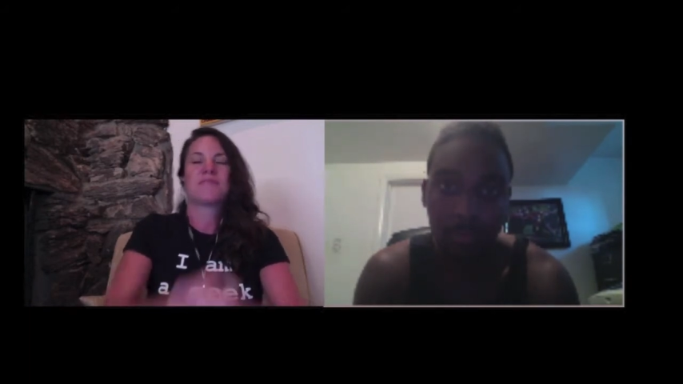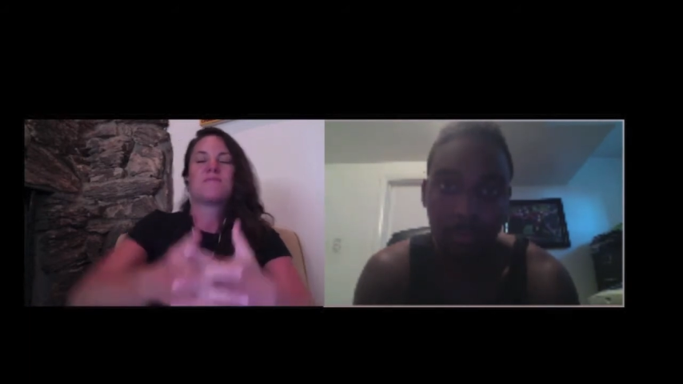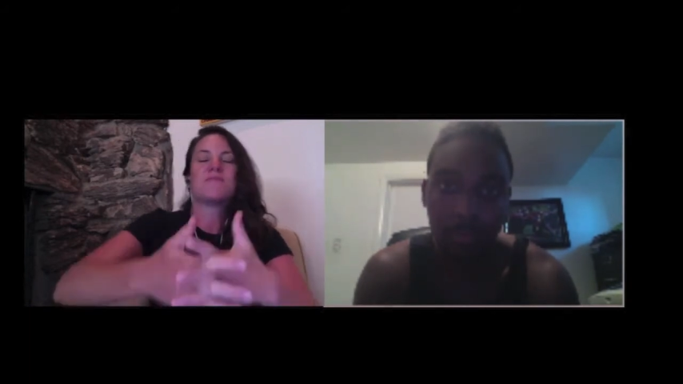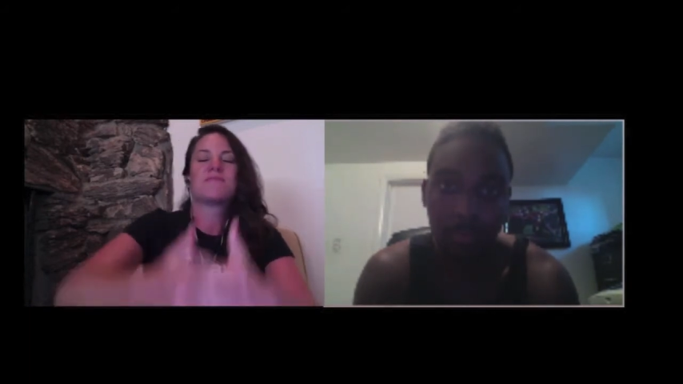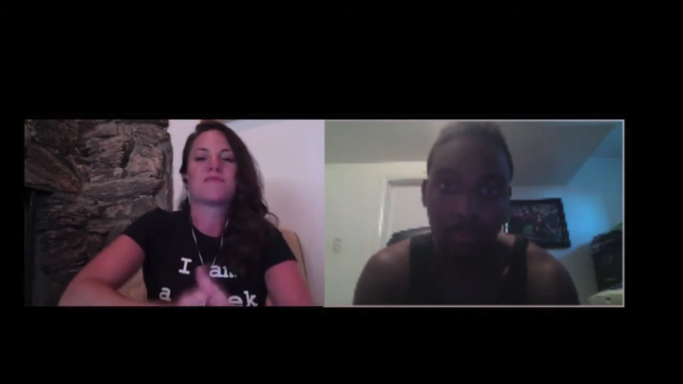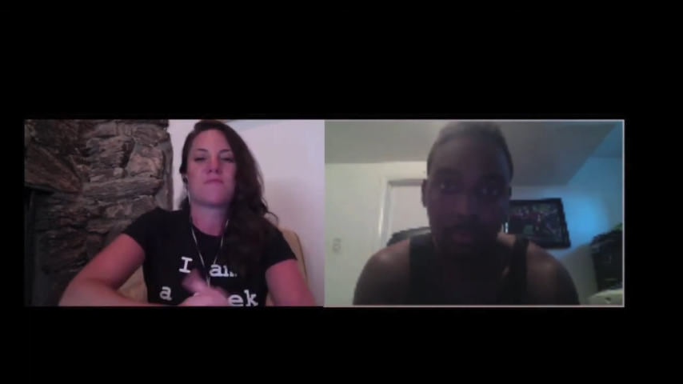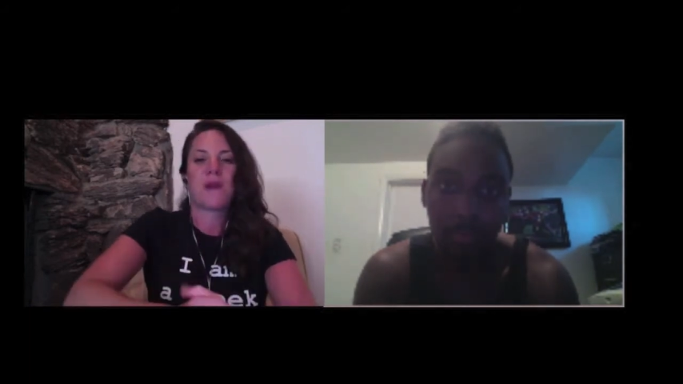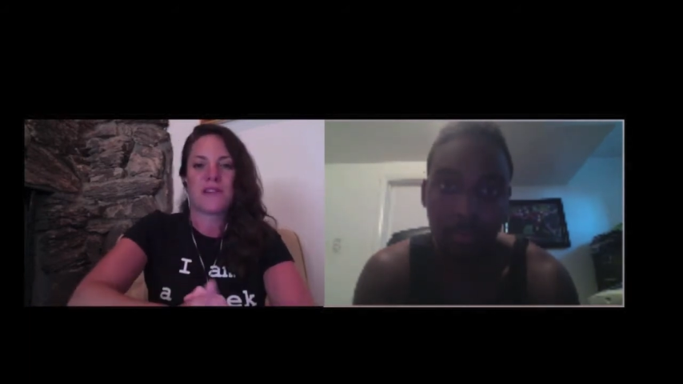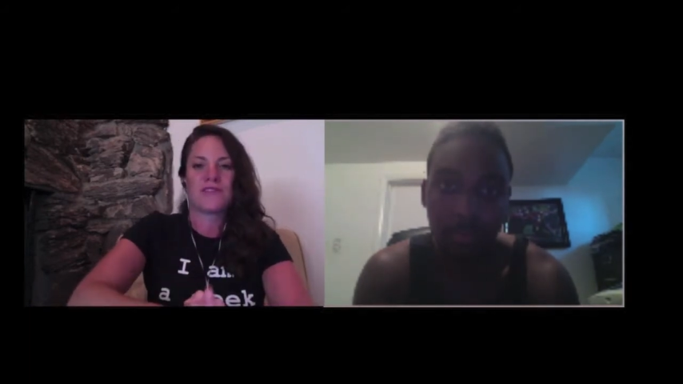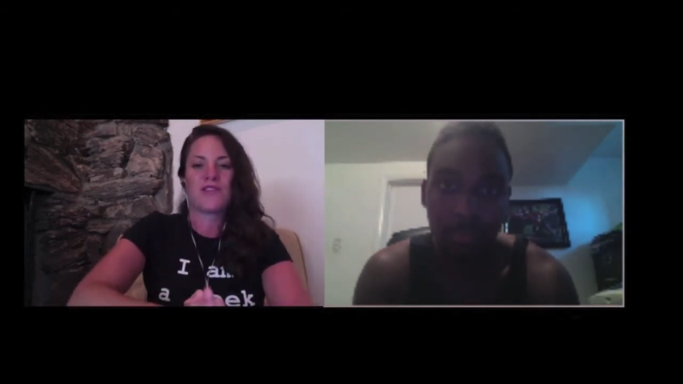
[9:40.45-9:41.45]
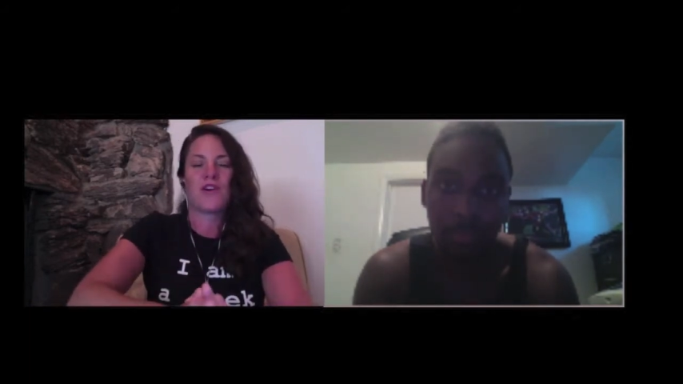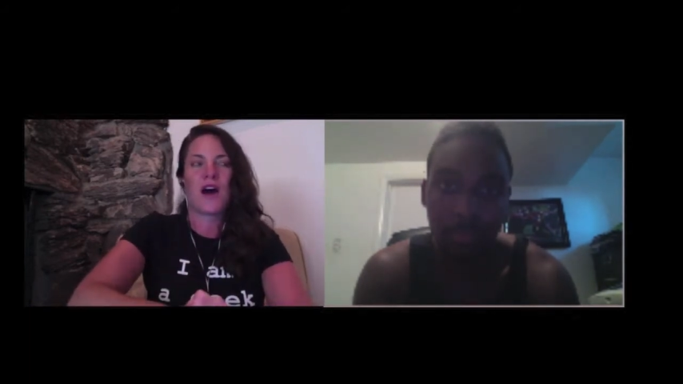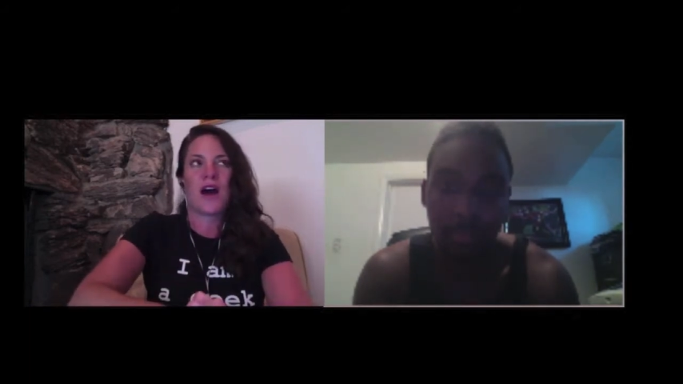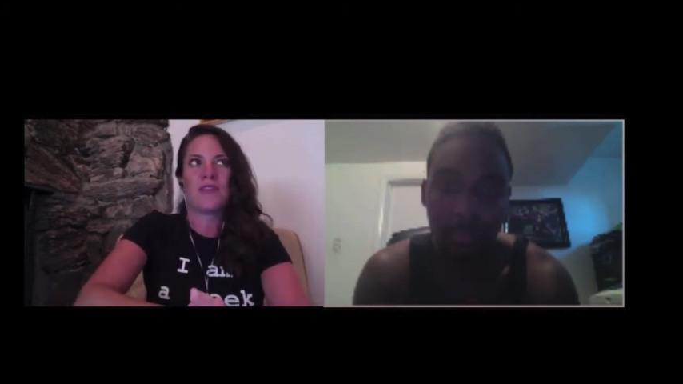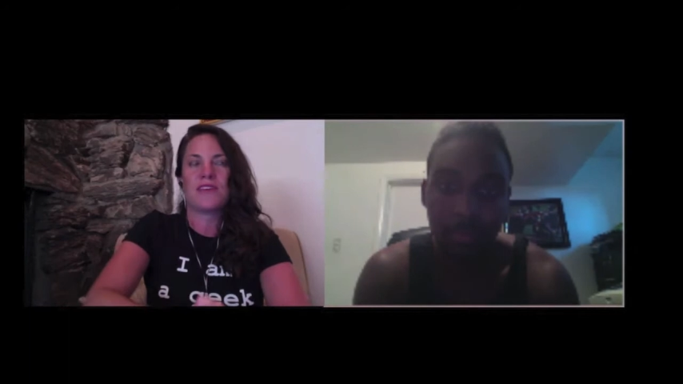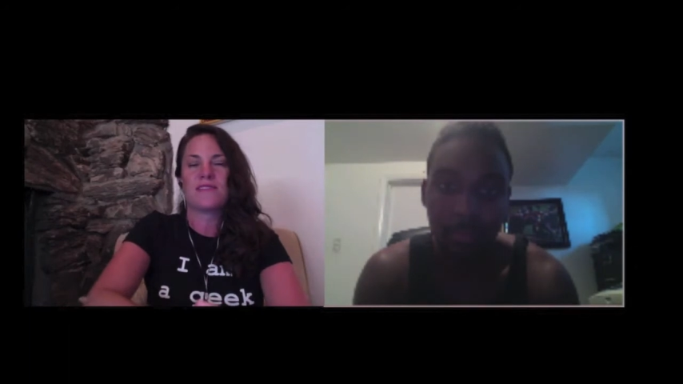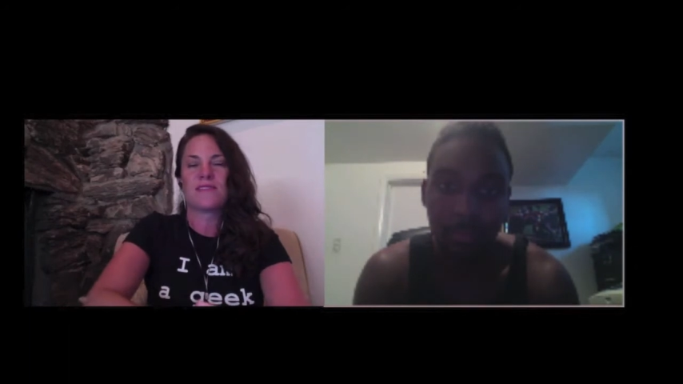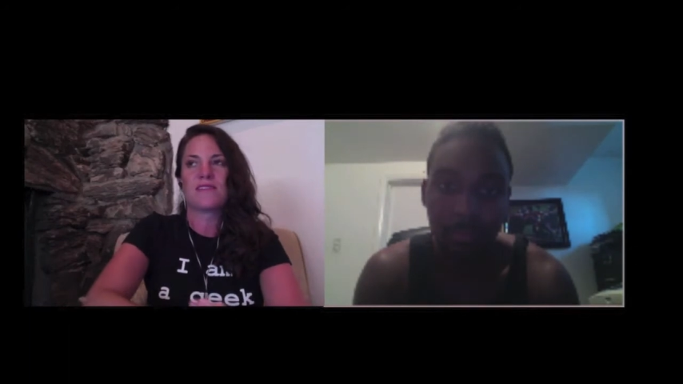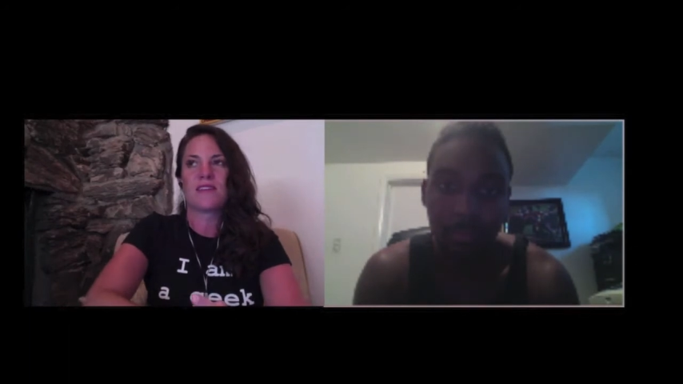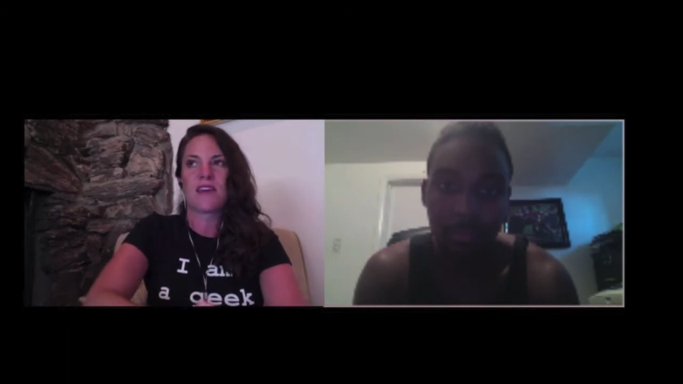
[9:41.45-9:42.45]
sometimes so these
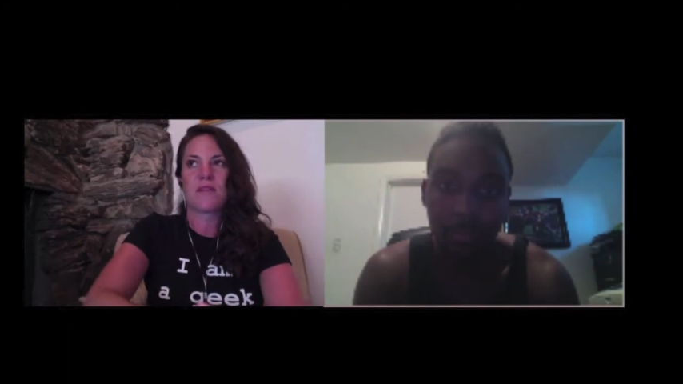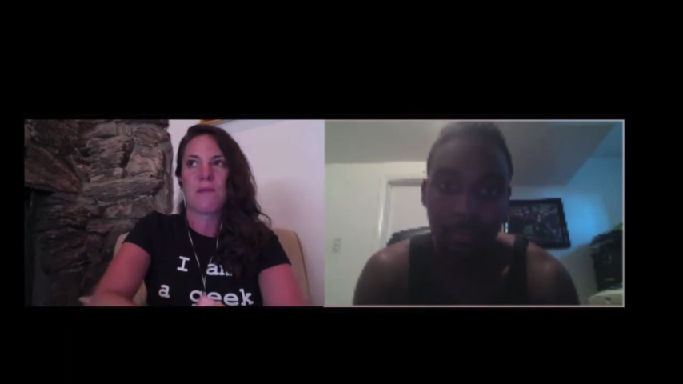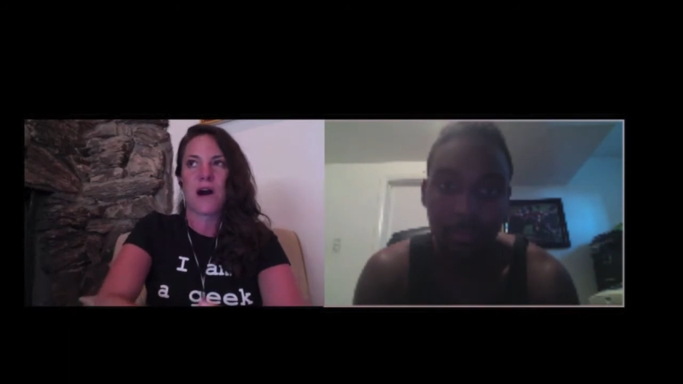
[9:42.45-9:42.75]
days I like